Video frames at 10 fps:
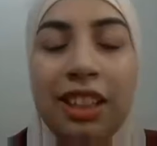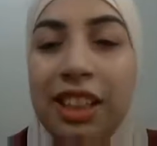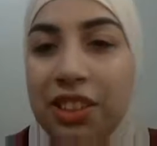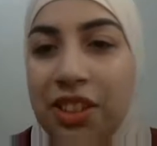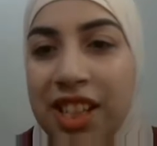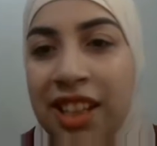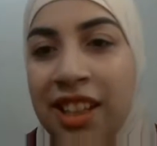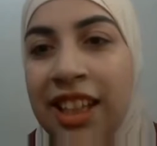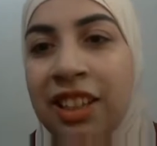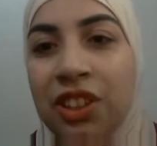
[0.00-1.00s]
leaders in
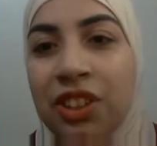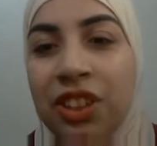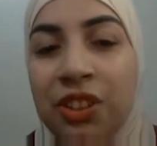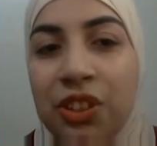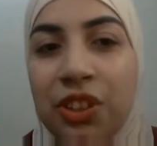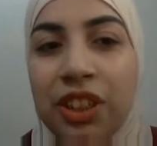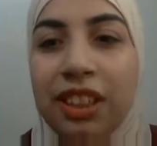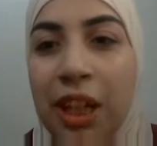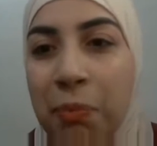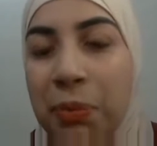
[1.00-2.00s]
the English literature
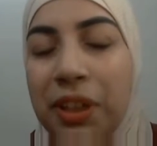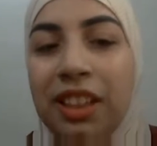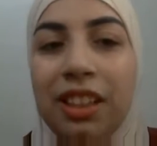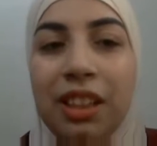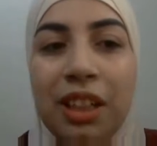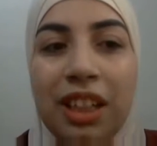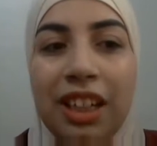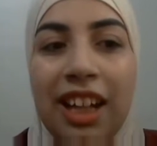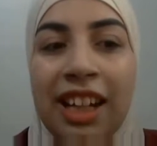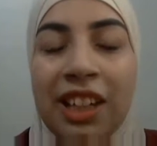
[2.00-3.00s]
club
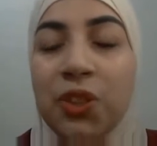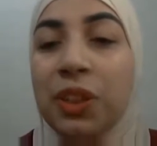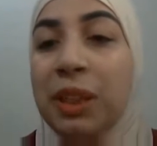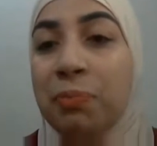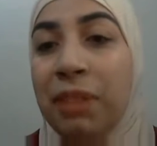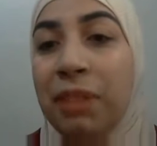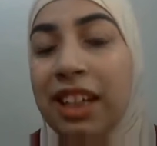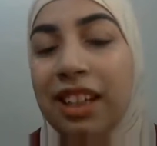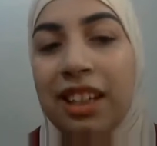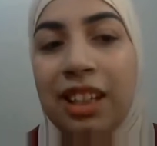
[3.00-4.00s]
actually
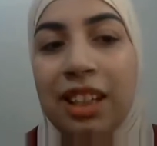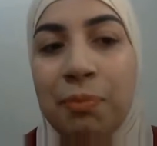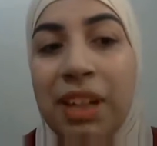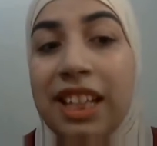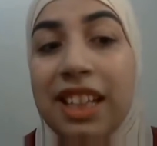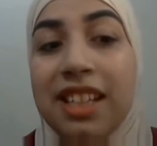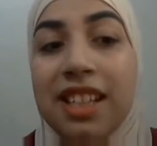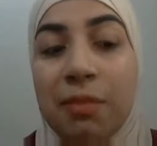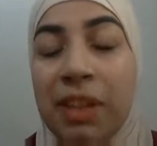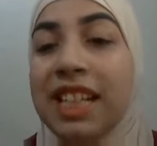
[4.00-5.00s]
made this
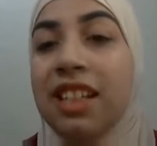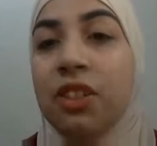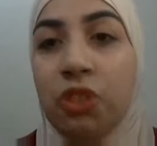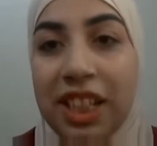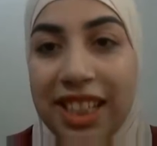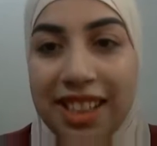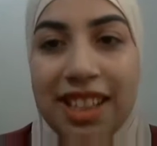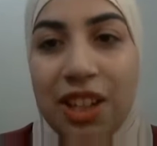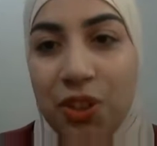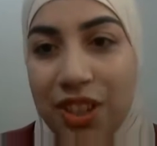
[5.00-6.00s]
amazing writing
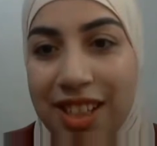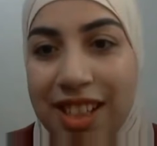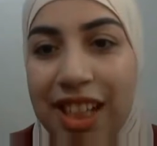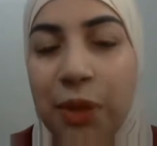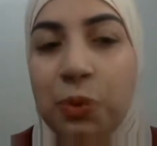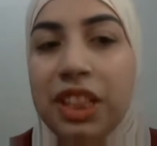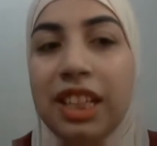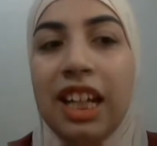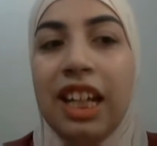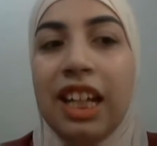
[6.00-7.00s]
session. He would
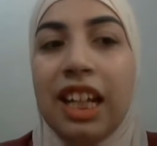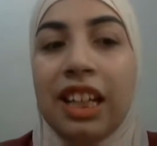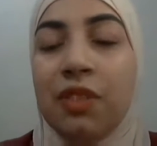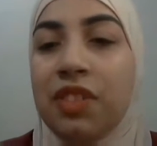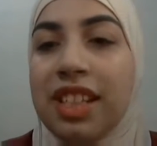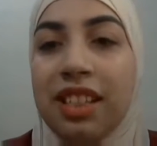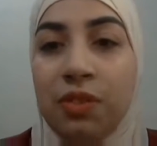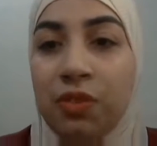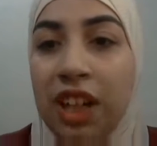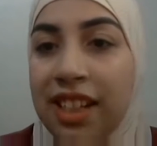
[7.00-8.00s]
give us
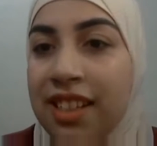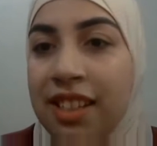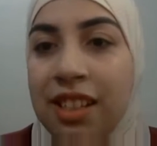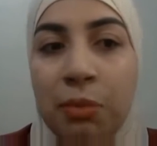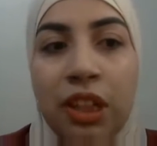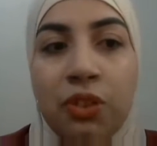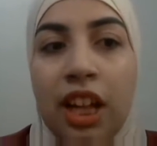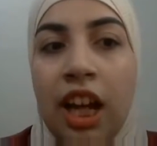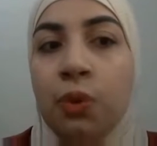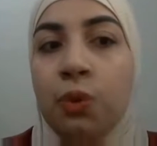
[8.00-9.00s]
advices about
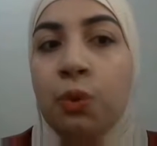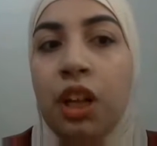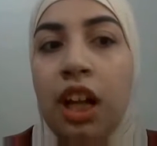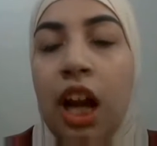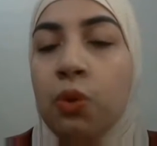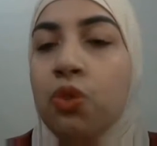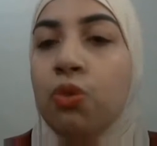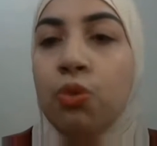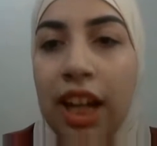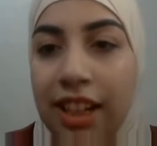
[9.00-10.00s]
how to
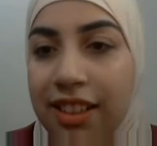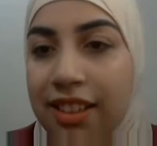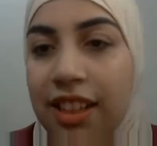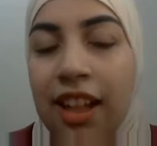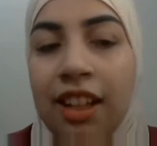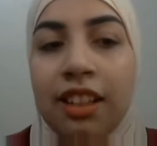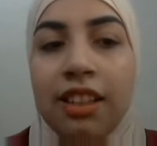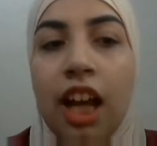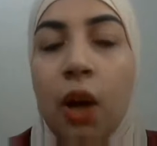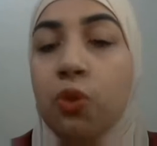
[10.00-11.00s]
write
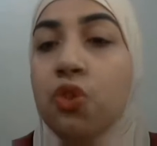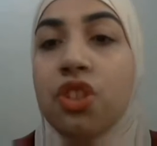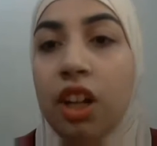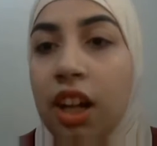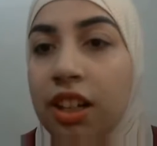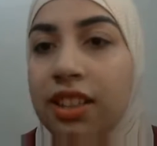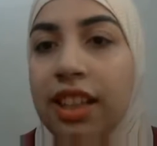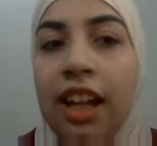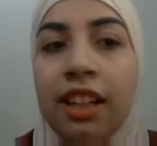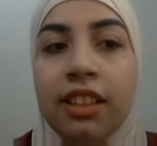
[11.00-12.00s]
and how to start
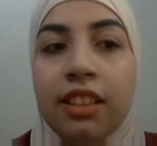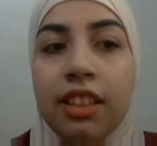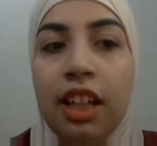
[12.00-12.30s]
and